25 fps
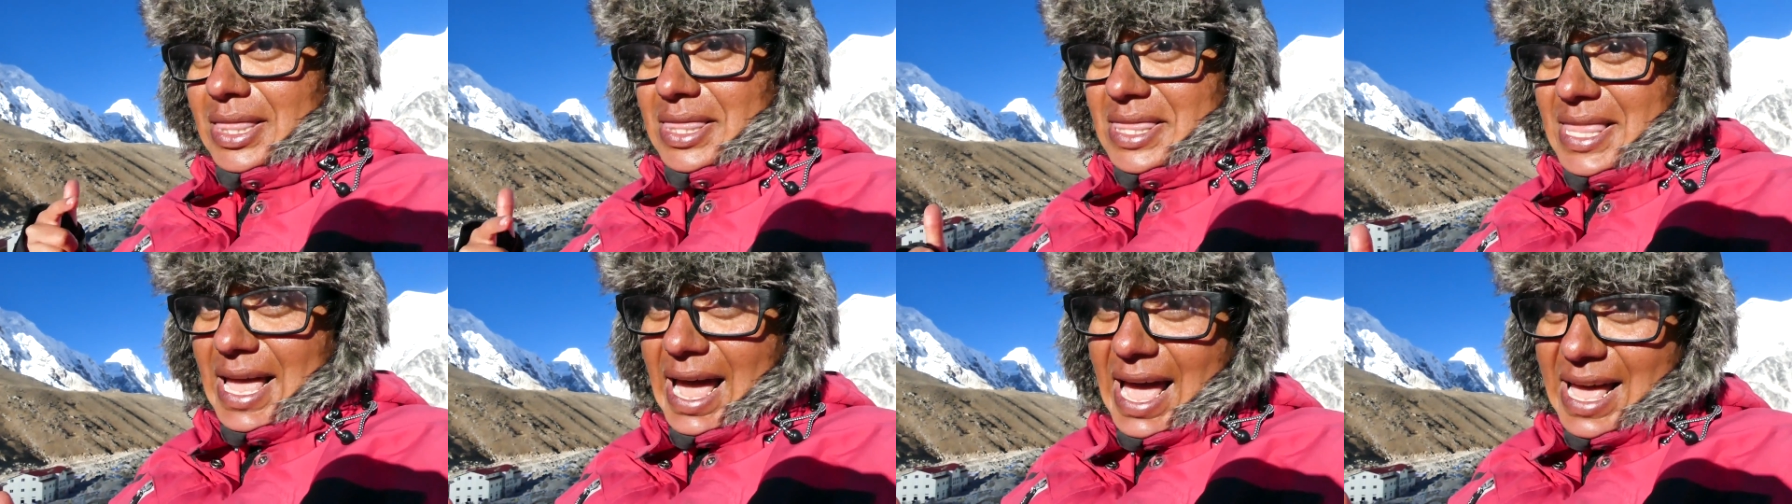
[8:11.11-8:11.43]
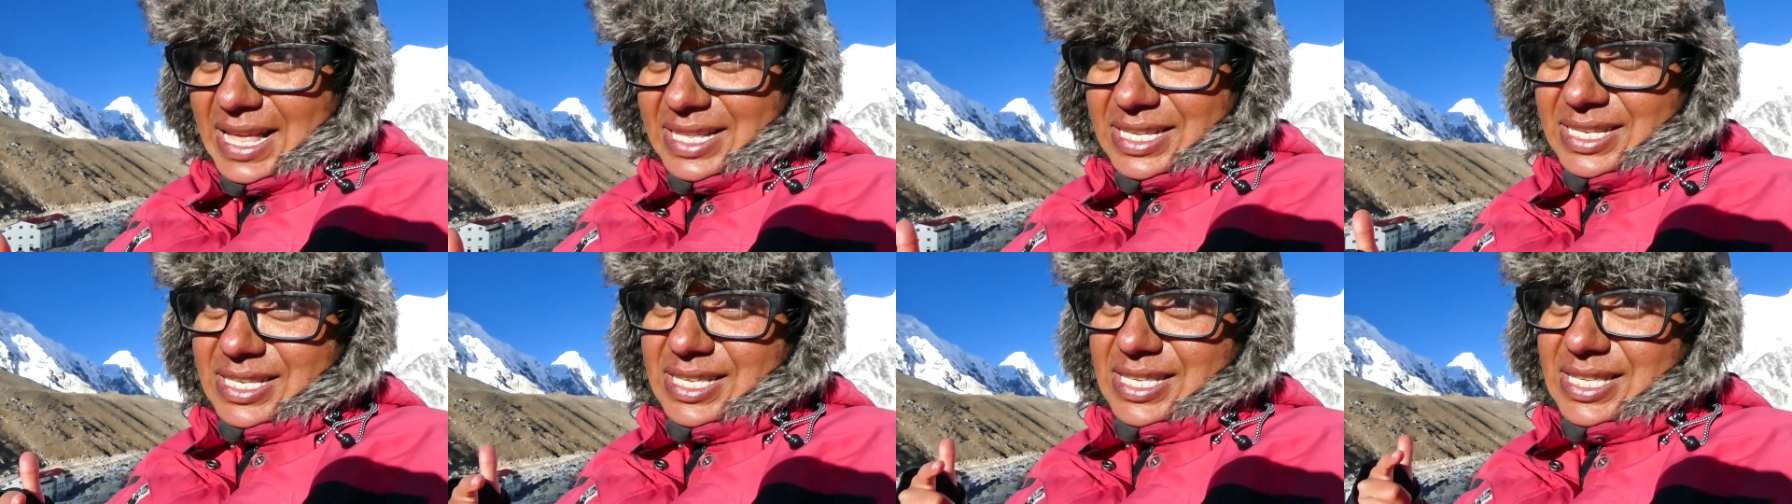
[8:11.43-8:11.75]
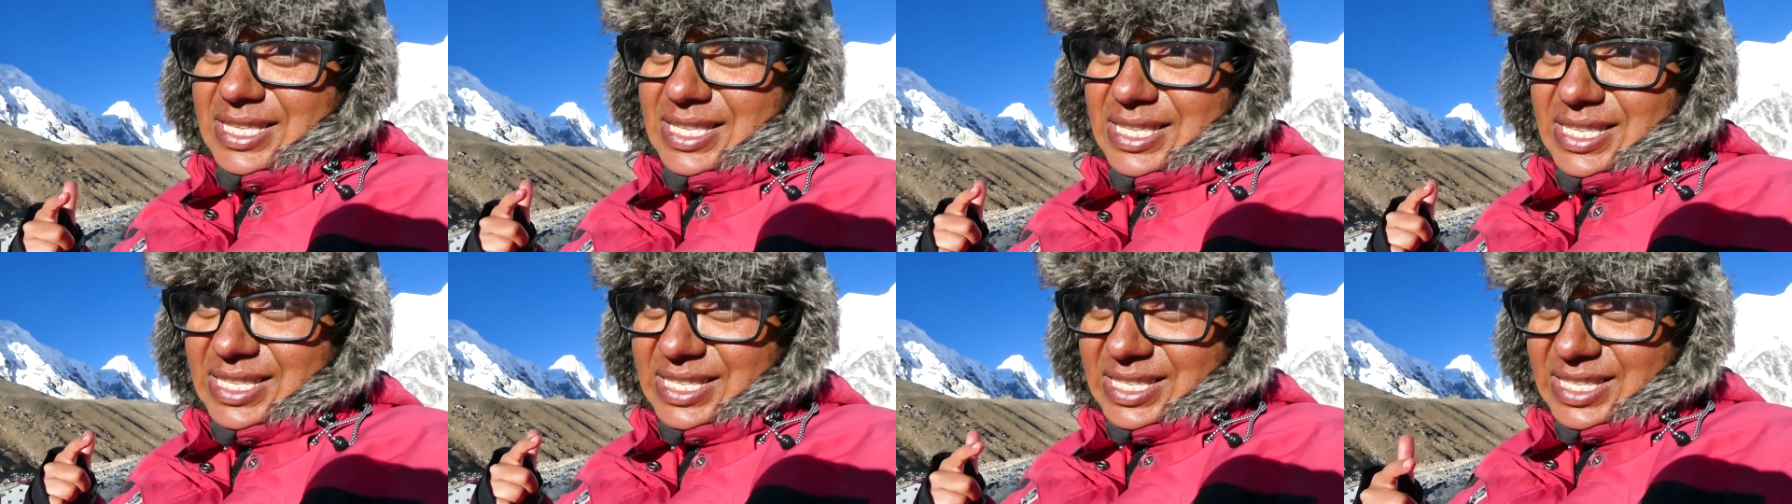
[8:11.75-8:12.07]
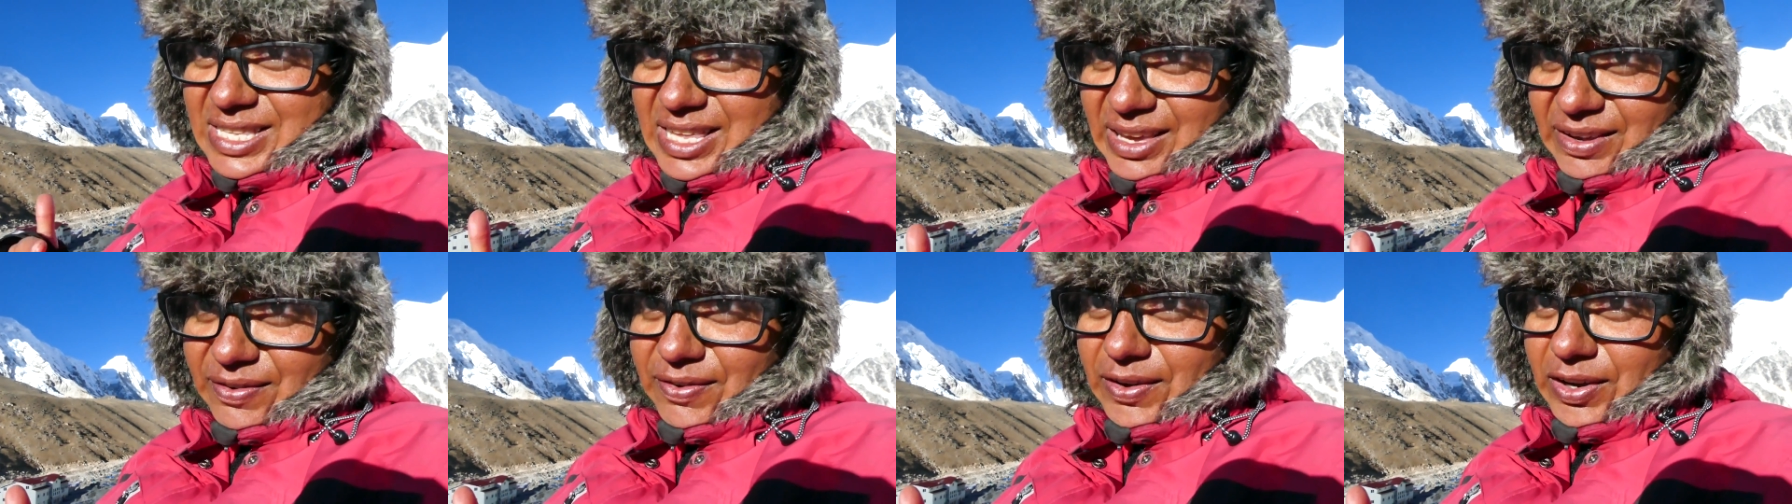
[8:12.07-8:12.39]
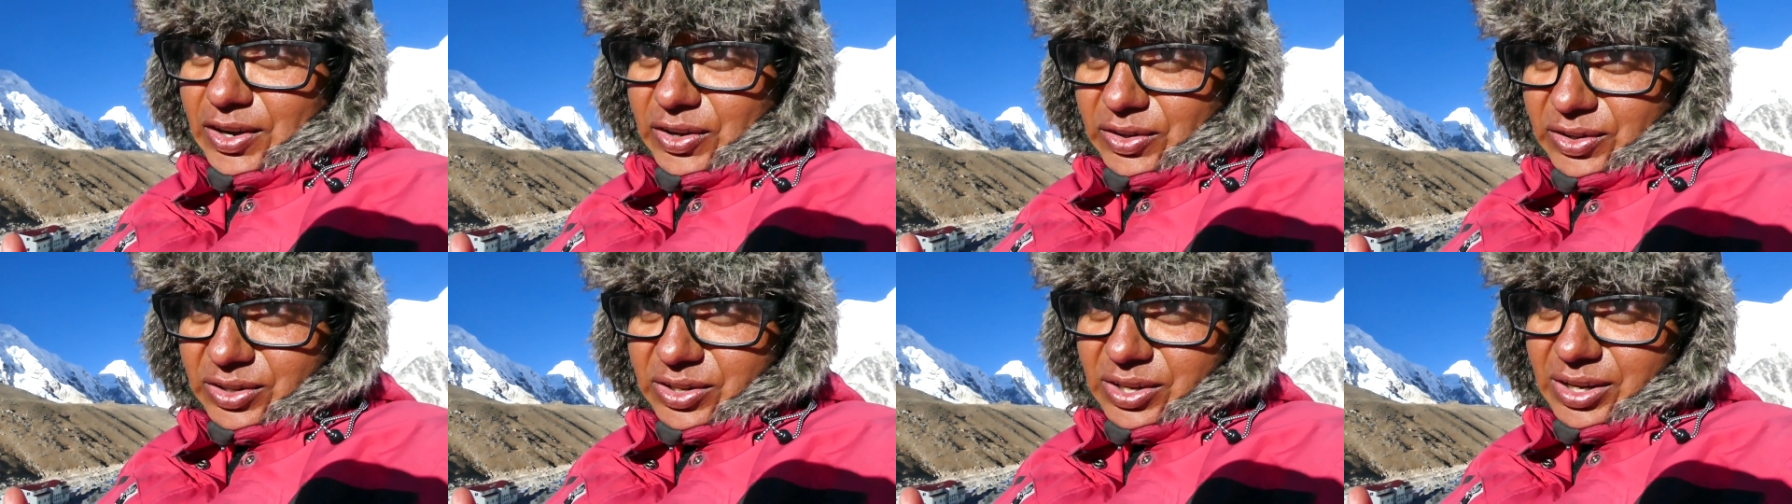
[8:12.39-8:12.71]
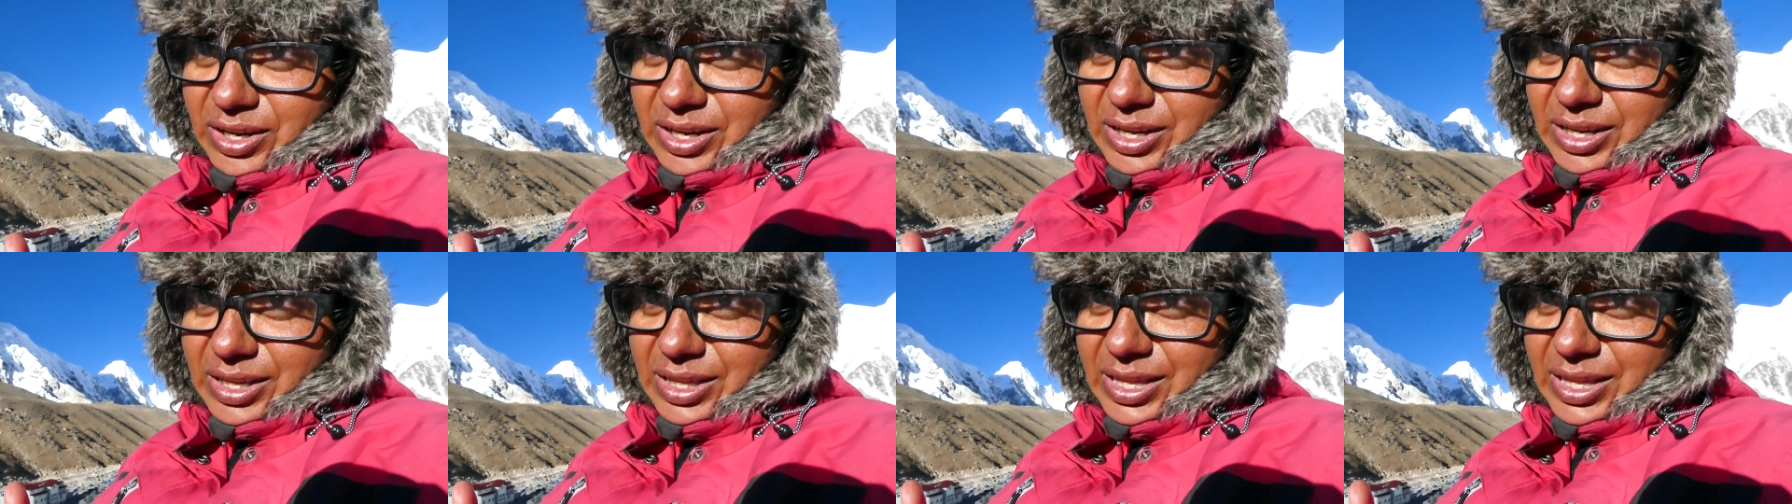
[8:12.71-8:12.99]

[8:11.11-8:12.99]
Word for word: That's difficult.